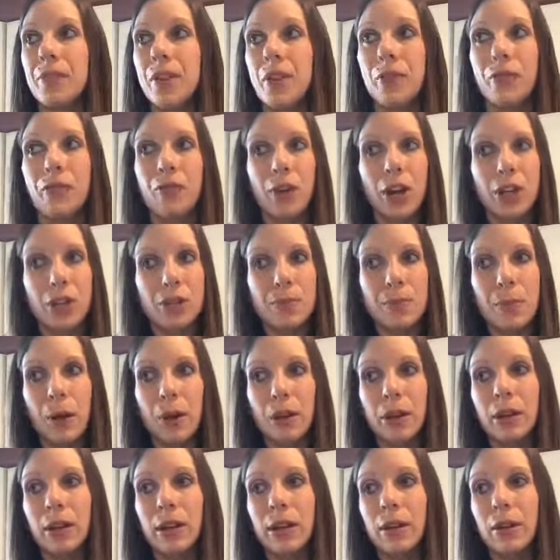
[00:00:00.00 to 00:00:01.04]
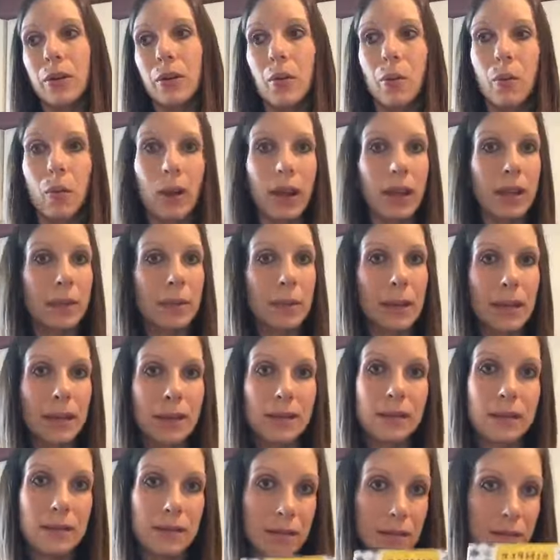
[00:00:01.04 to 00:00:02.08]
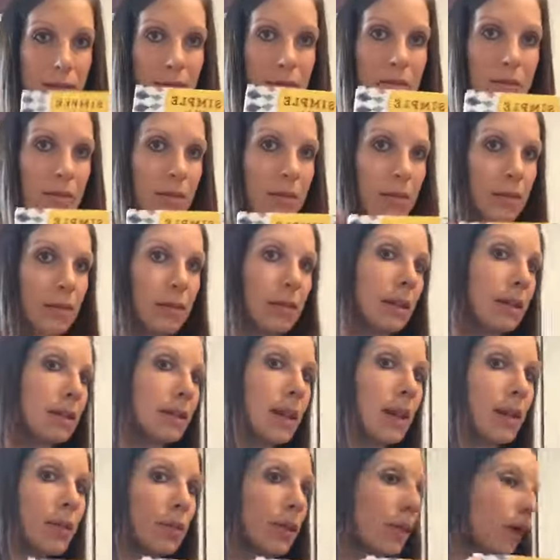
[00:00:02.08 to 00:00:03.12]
Fresh Market, Wegmans. It's out